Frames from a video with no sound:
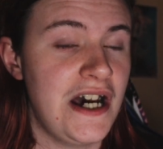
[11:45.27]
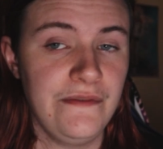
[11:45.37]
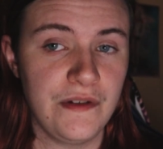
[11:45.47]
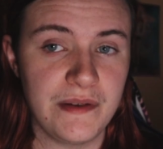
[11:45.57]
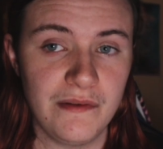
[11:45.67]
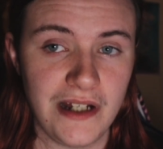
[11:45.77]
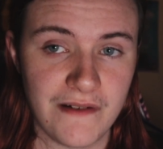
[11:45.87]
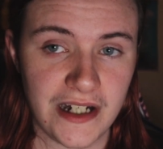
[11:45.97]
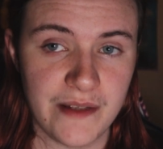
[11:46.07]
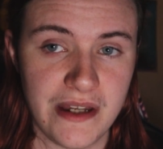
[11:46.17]
Other people I
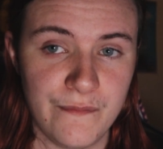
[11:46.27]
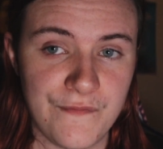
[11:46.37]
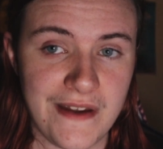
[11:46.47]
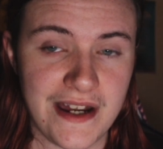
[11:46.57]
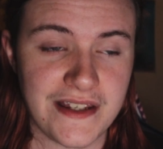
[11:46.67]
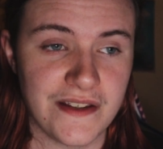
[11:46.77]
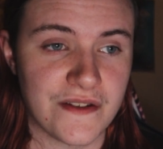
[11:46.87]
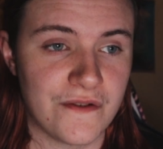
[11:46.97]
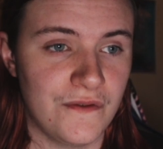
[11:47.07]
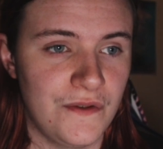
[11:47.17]
recommend with editing
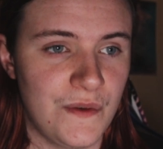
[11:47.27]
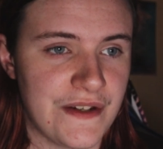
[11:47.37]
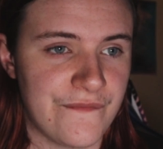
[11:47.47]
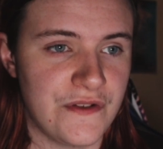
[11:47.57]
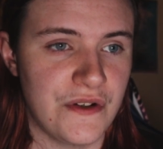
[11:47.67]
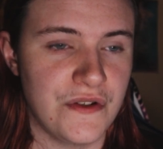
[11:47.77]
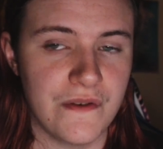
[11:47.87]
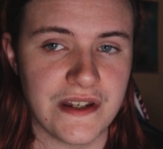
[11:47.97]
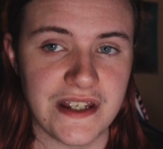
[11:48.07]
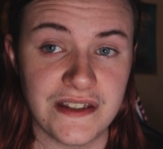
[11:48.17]
tutorials, if you're
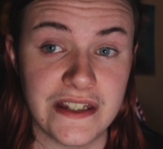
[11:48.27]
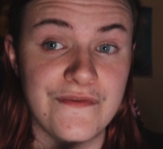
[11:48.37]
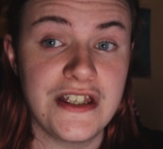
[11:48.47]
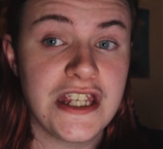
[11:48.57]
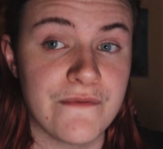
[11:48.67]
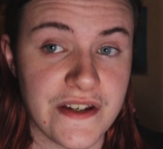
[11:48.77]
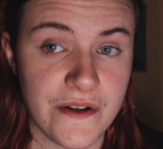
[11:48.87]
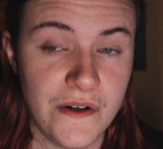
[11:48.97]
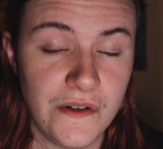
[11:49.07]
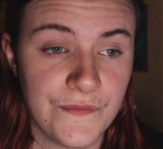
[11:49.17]
using DaVinci
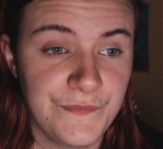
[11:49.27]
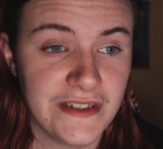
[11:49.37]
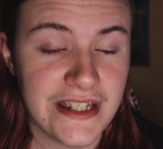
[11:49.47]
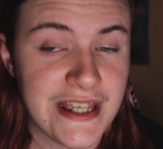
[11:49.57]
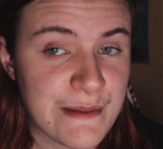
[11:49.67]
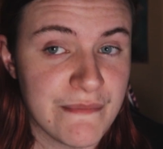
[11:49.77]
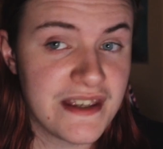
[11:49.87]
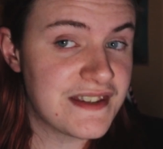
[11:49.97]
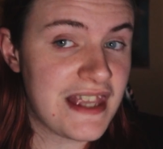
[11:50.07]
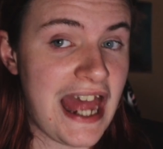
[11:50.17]
Resolve, is
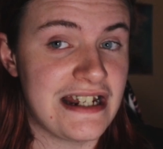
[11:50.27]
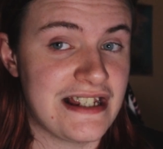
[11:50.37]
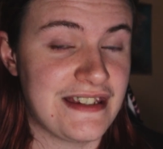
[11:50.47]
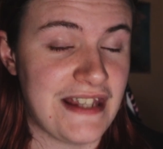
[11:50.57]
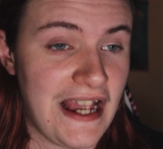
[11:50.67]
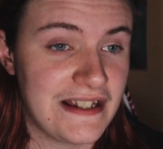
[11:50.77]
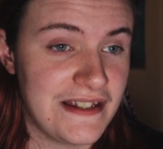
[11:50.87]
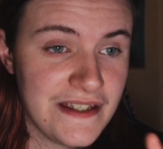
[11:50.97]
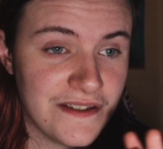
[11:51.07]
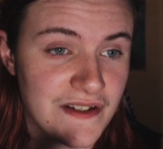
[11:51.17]
Mr. Alex Tech.
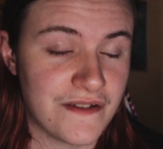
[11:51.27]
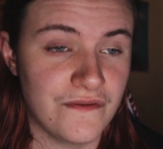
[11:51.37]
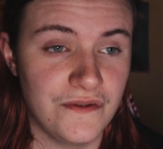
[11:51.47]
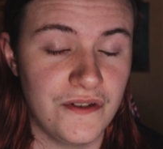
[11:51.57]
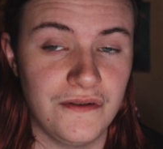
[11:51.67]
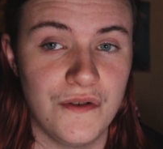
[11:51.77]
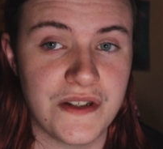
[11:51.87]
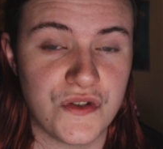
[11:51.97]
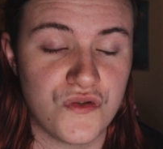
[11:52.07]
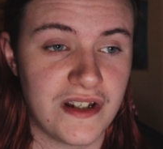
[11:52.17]
He does
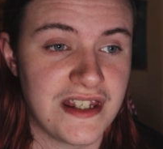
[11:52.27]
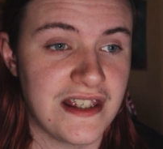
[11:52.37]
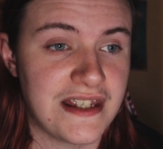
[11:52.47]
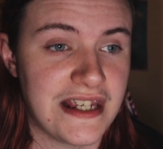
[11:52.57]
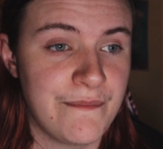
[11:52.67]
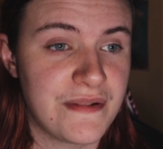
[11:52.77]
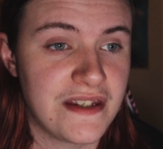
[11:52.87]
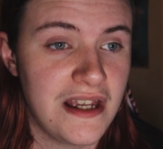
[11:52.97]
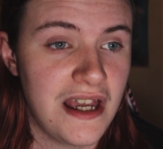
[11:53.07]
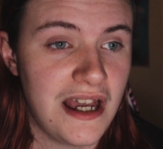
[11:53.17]
loads of tricks and tips.